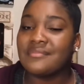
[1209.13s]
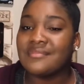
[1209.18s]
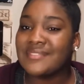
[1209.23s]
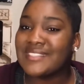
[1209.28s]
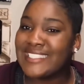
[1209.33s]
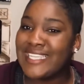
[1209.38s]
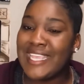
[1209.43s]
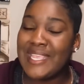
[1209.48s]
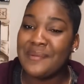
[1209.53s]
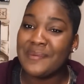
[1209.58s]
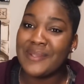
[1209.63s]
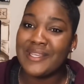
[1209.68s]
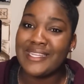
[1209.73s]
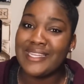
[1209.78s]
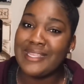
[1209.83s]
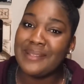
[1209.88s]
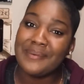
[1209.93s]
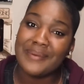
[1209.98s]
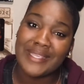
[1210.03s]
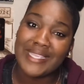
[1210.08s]
he
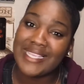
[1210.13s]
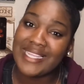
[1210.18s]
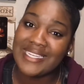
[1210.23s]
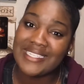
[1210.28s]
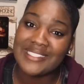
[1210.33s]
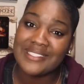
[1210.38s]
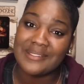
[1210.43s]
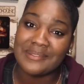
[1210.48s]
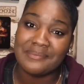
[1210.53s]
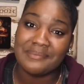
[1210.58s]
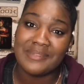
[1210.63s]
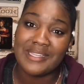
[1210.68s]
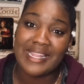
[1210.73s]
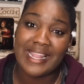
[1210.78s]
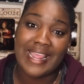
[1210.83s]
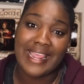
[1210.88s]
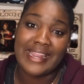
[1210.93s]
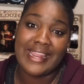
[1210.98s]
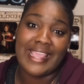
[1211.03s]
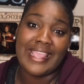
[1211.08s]
would get some,
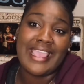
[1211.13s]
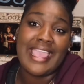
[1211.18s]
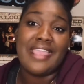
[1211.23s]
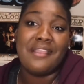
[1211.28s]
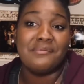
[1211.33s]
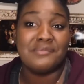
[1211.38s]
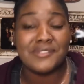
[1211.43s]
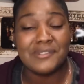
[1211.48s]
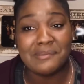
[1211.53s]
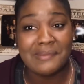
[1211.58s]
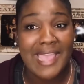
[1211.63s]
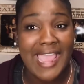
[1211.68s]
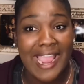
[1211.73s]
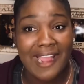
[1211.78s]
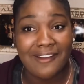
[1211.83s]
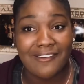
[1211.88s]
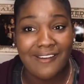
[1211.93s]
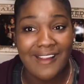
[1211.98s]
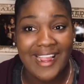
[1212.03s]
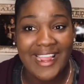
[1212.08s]
that they gave him some
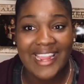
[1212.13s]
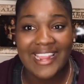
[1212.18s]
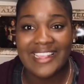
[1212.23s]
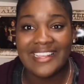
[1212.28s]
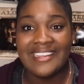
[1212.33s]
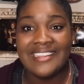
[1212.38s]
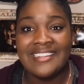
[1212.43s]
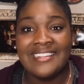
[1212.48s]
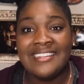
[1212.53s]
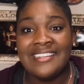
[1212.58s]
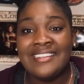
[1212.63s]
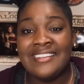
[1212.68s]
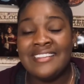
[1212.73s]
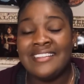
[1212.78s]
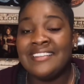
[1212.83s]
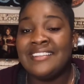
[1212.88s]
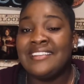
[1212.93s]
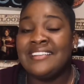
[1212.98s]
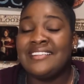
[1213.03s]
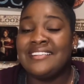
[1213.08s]
act right.
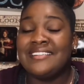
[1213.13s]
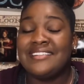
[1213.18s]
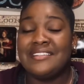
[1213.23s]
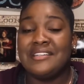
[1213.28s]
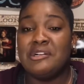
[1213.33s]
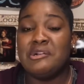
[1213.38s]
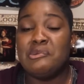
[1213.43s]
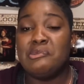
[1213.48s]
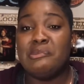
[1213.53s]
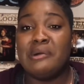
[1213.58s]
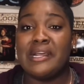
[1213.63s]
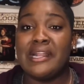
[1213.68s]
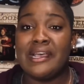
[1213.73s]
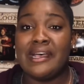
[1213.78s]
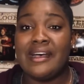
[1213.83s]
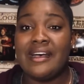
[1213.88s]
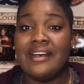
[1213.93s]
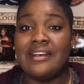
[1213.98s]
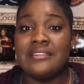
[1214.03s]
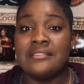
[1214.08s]

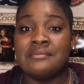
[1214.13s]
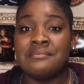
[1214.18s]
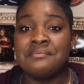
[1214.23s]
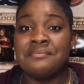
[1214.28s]
But